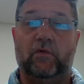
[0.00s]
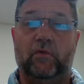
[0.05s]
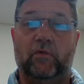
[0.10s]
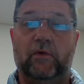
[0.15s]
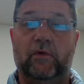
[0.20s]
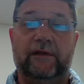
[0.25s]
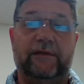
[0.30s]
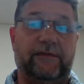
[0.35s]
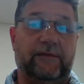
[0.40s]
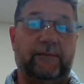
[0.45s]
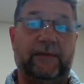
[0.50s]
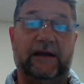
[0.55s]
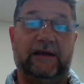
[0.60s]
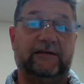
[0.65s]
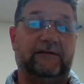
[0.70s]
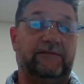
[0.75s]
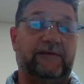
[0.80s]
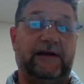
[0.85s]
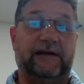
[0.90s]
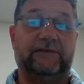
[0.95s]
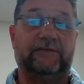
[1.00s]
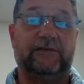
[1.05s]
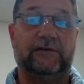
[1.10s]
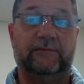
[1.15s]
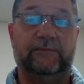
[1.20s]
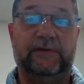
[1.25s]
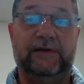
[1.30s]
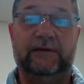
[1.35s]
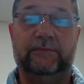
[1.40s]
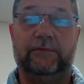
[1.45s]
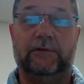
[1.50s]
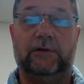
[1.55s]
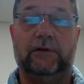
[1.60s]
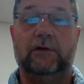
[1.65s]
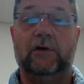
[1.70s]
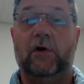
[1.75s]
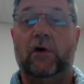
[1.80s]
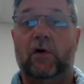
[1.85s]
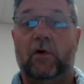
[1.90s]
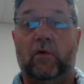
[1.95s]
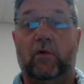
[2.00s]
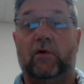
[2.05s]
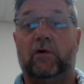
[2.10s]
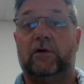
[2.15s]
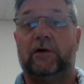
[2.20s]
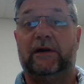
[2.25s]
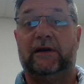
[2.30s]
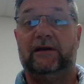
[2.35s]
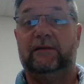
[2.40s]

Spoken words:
with the manufacturing people or